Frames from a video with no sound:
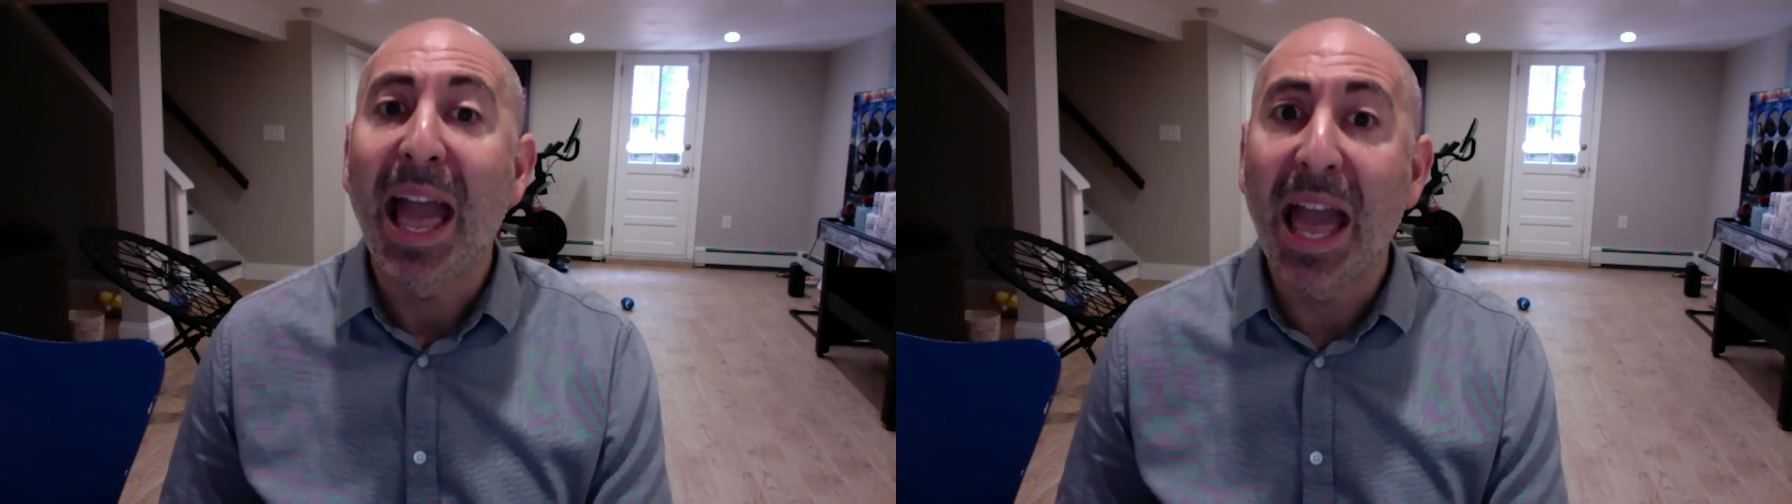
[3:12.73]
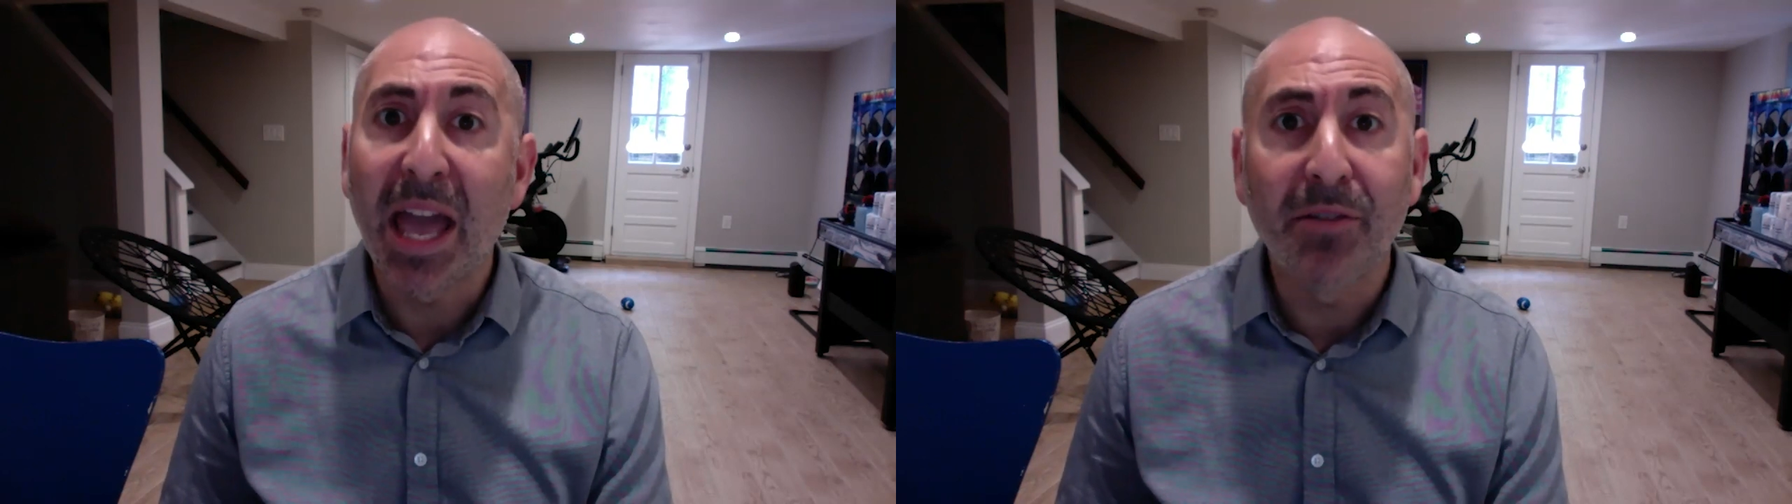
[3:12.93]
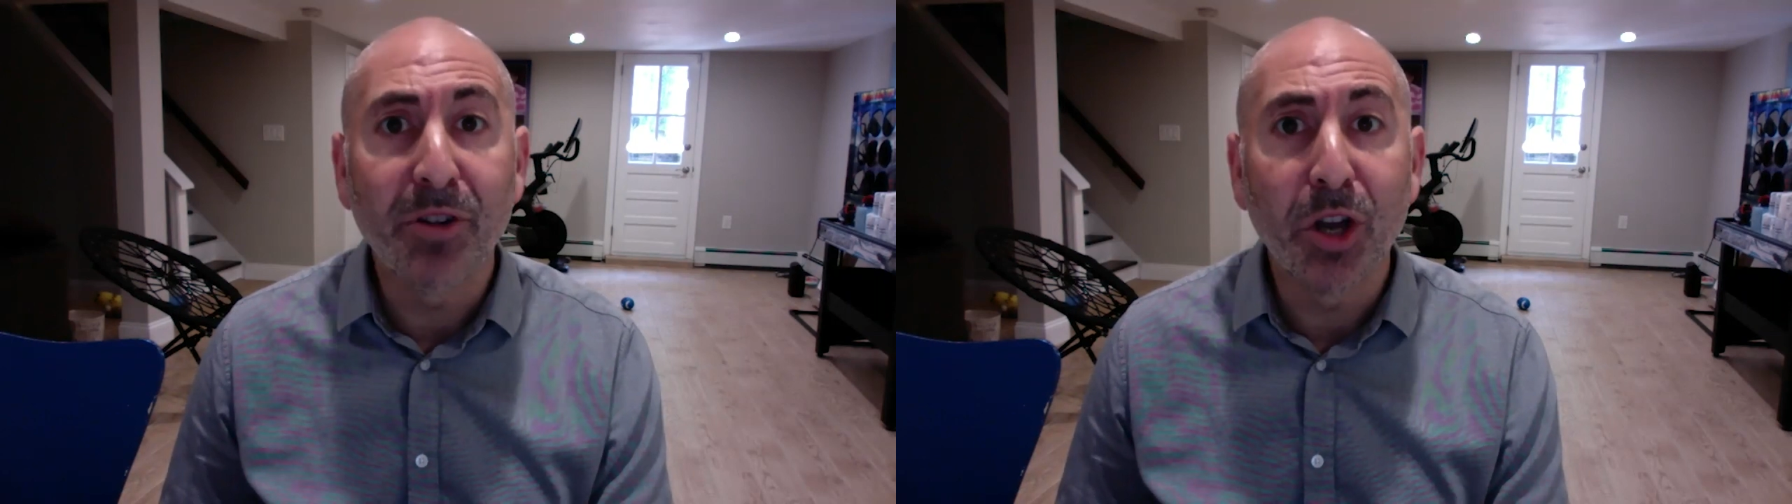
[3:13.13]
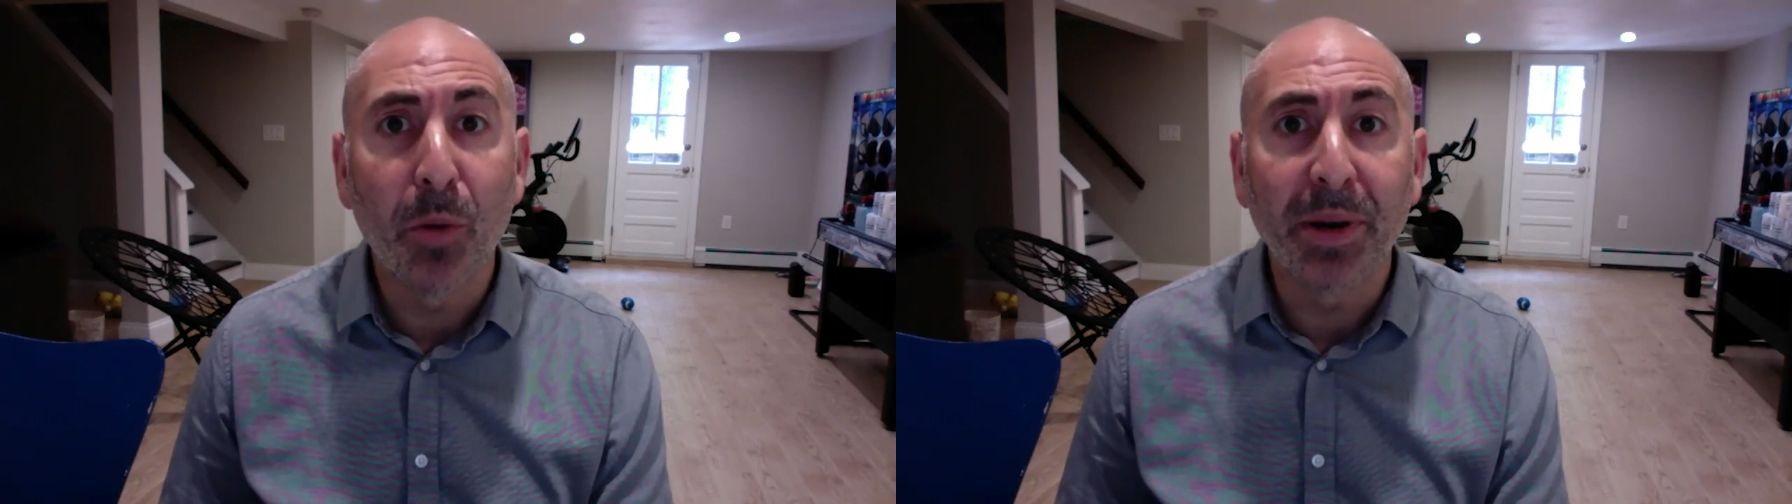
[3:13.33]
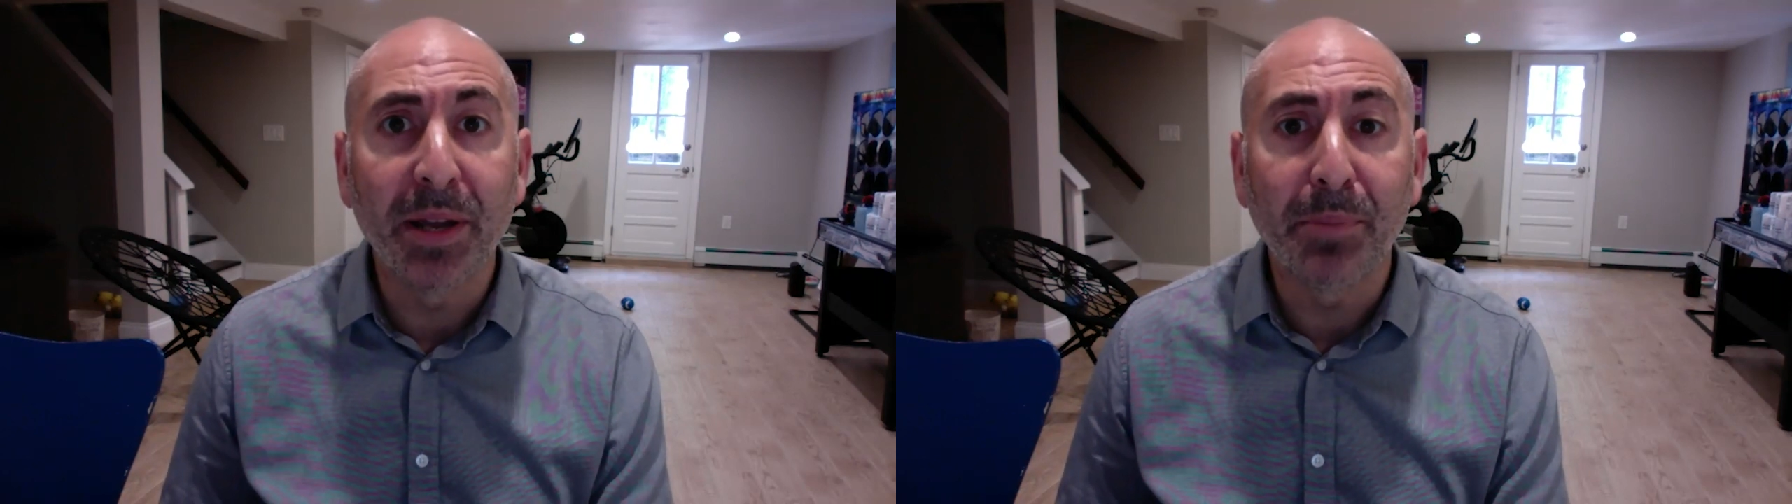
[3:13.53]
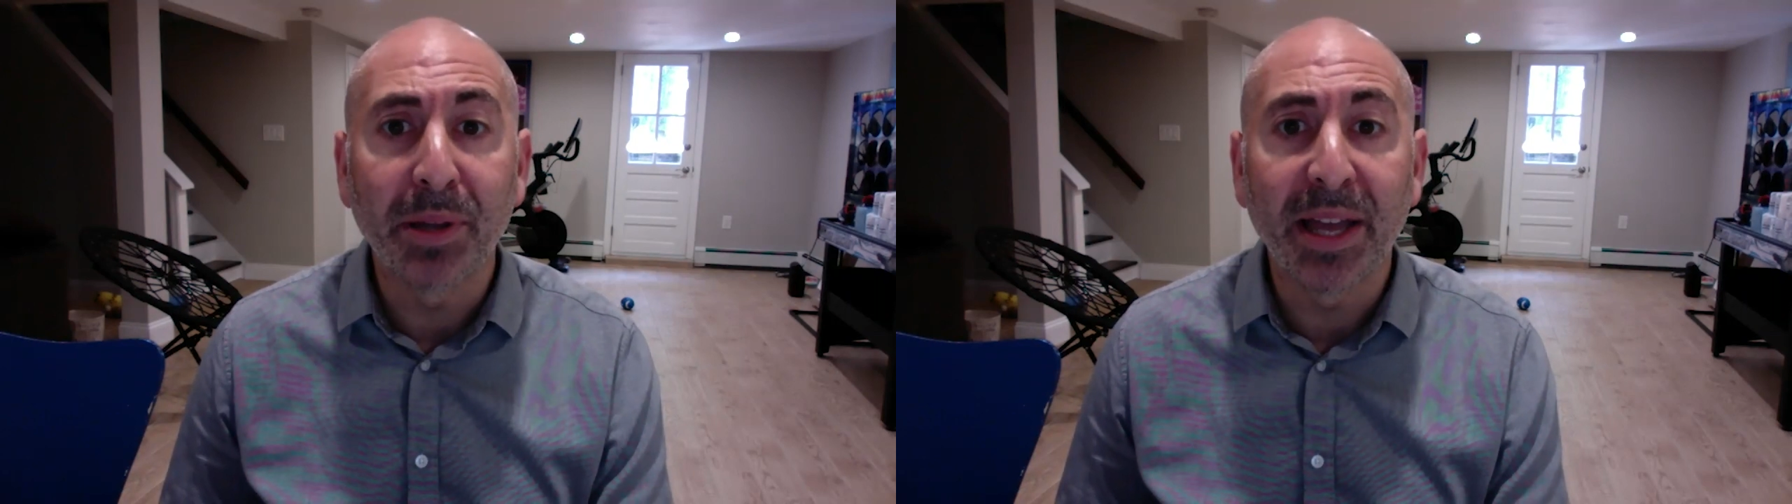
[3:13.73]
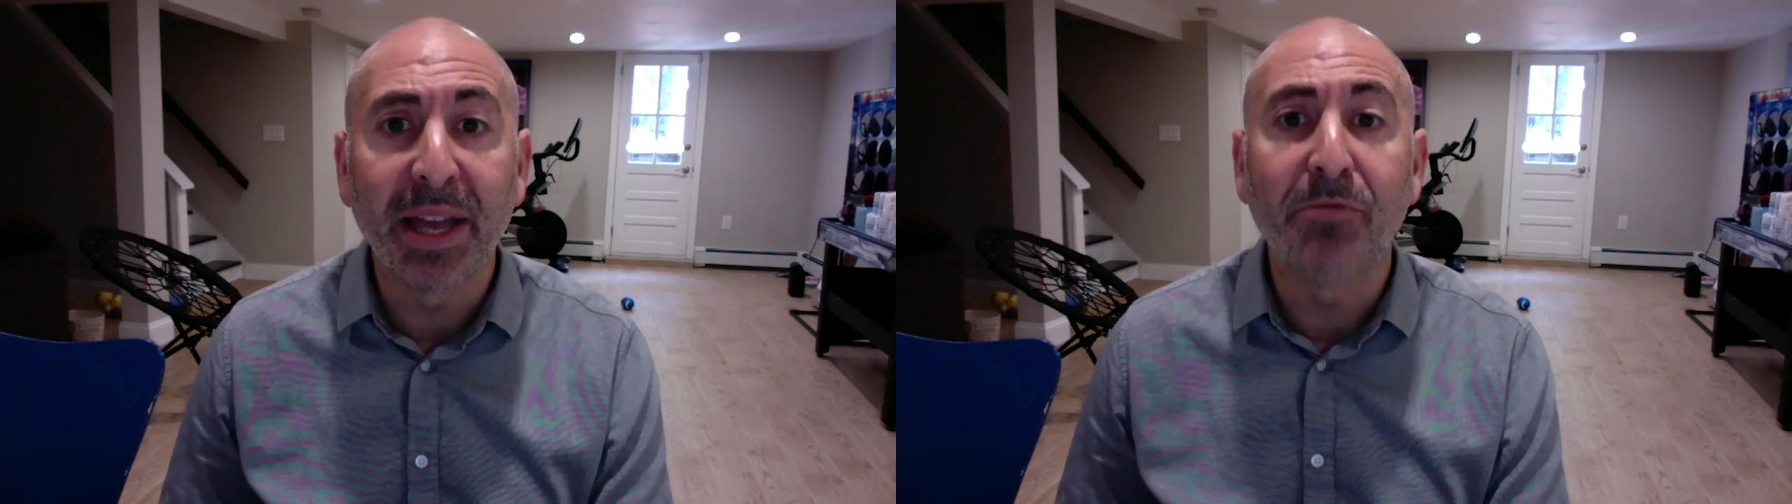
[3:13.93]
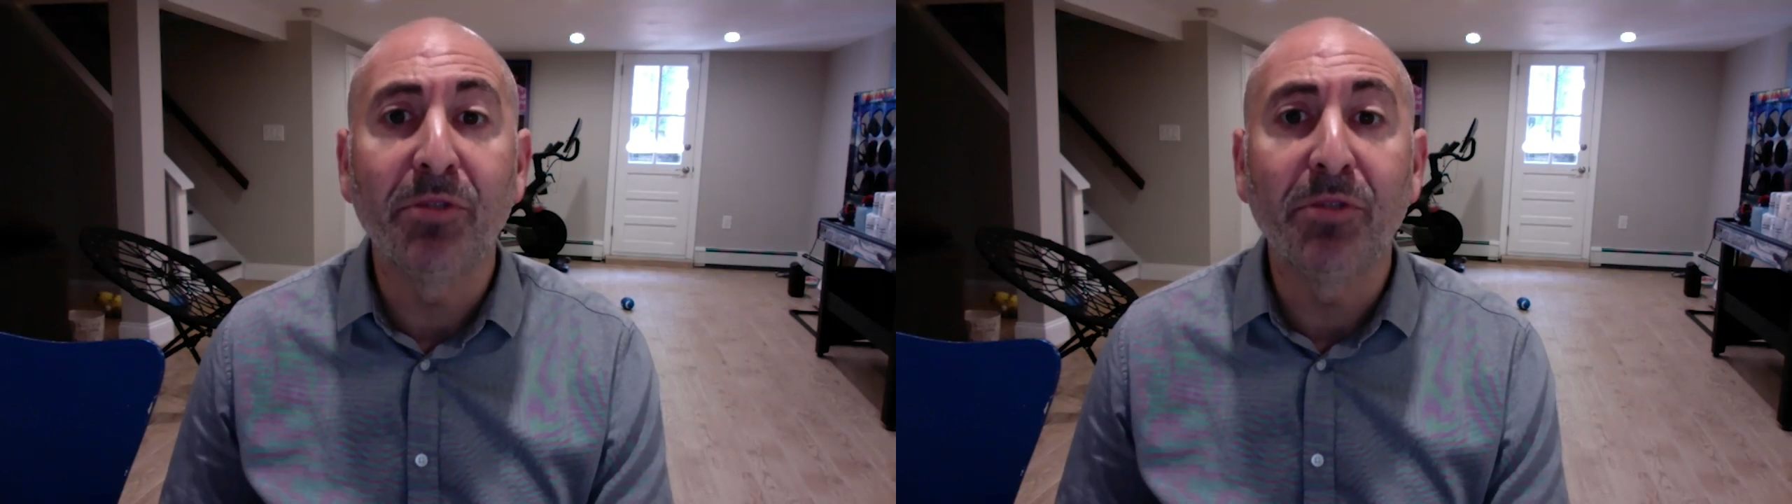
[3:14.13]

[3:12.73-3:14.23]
and reopening plan